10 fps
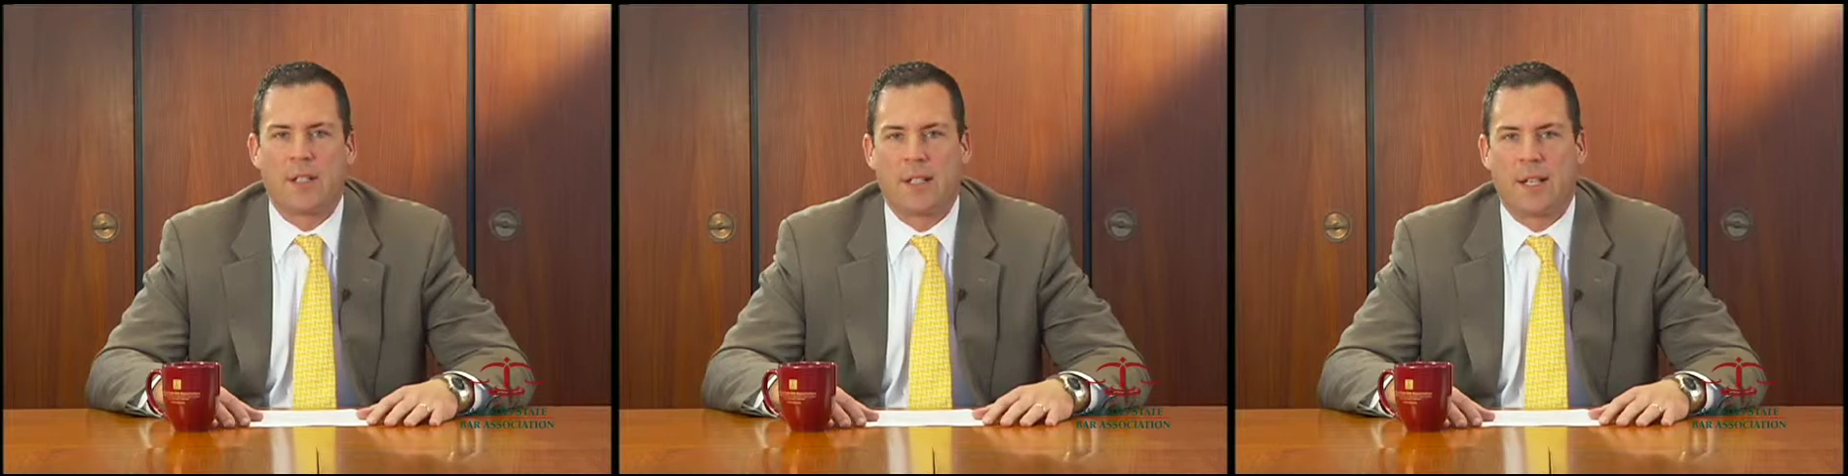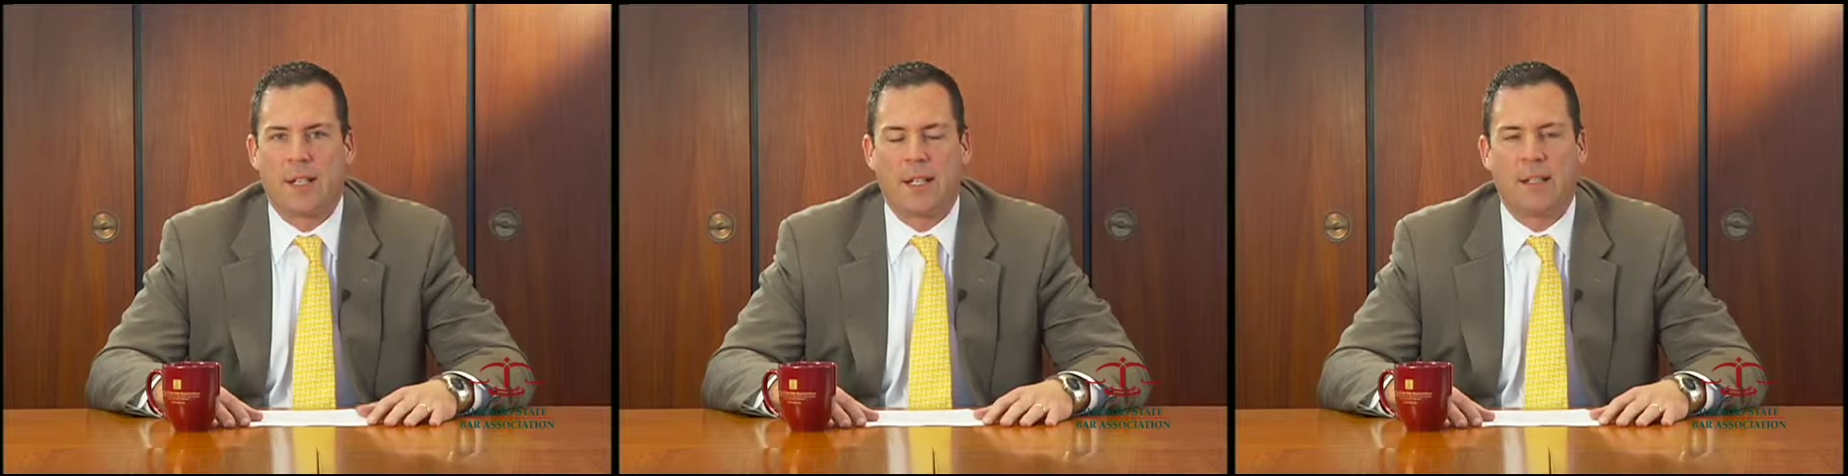is
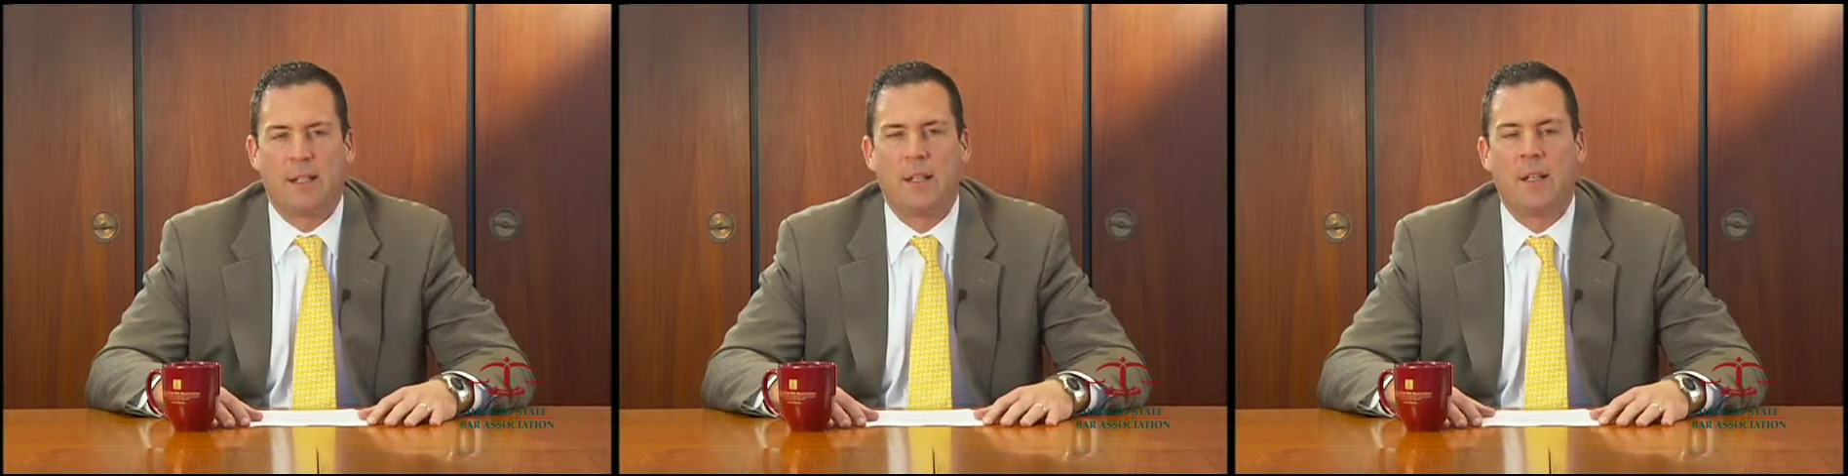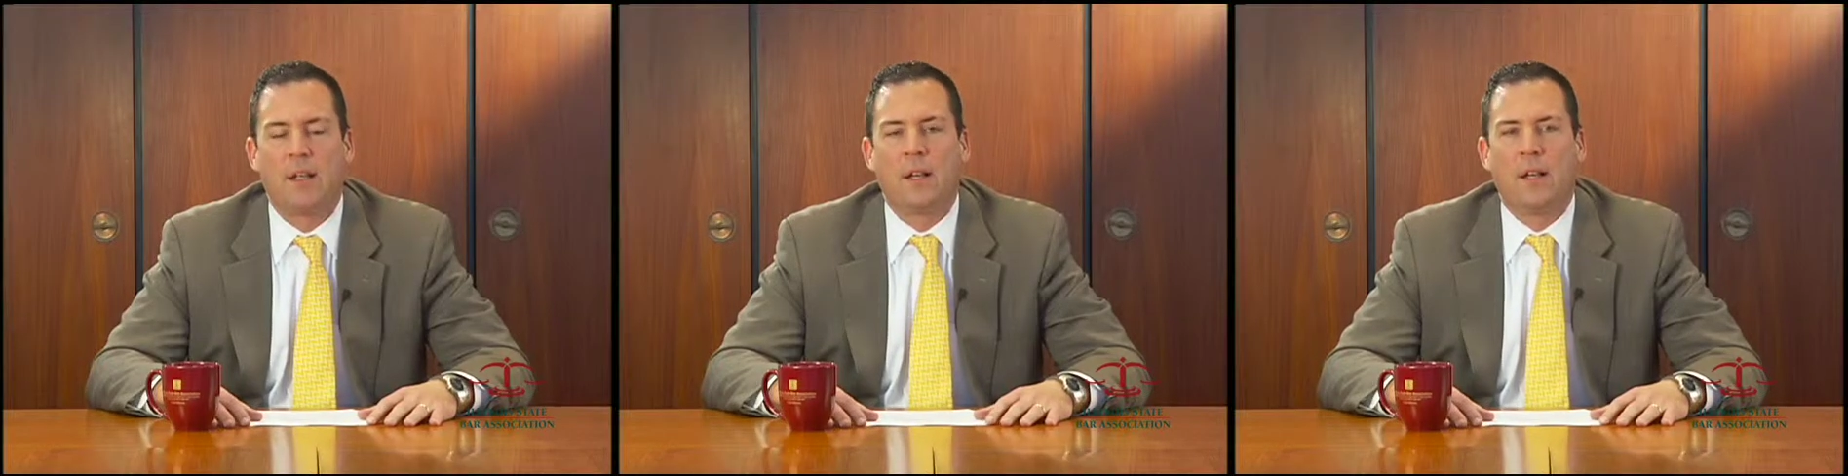not needed.
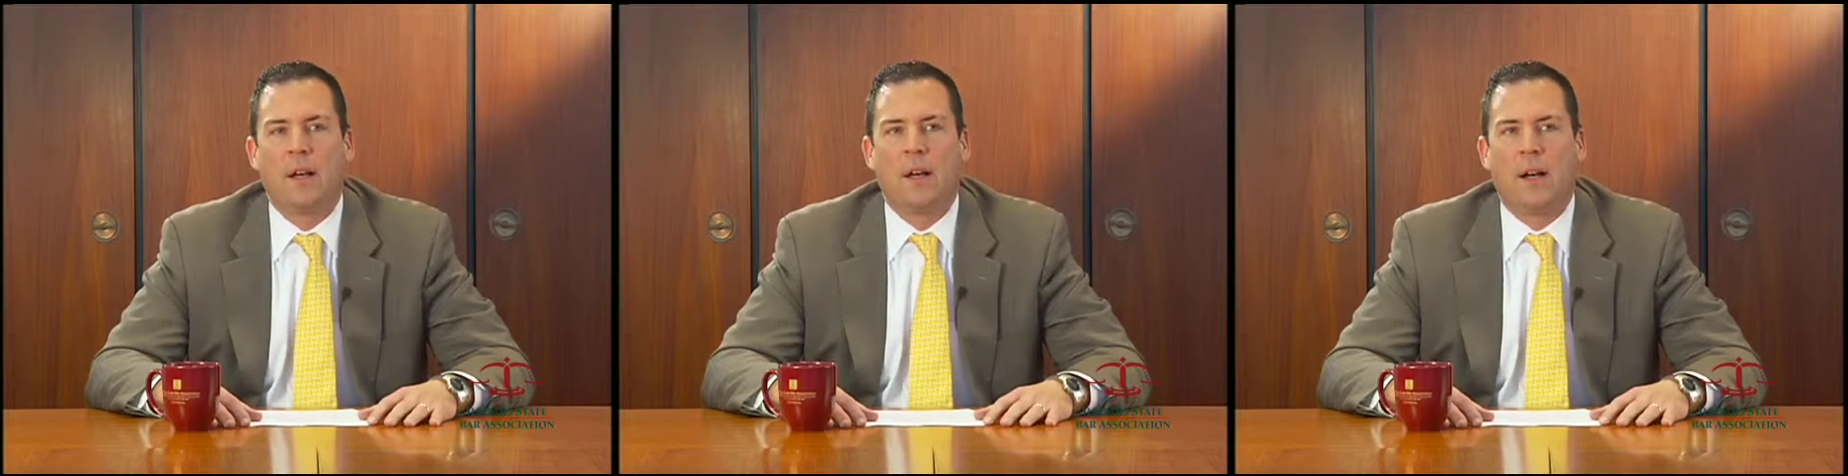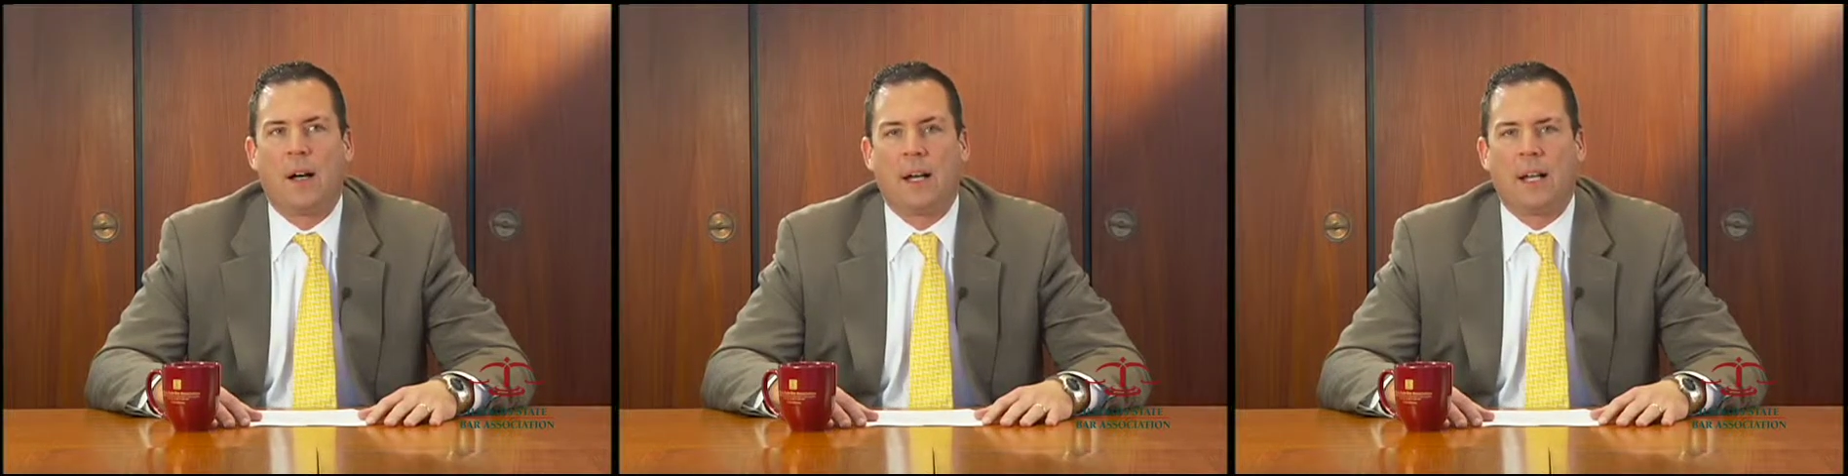
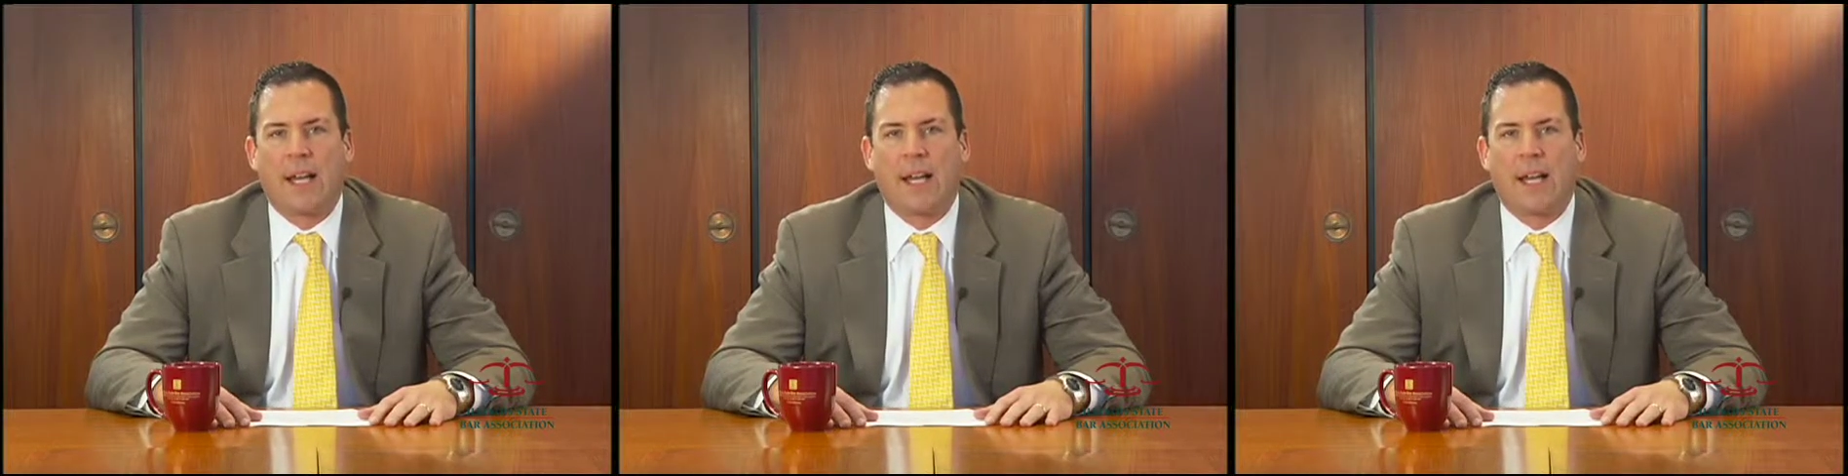An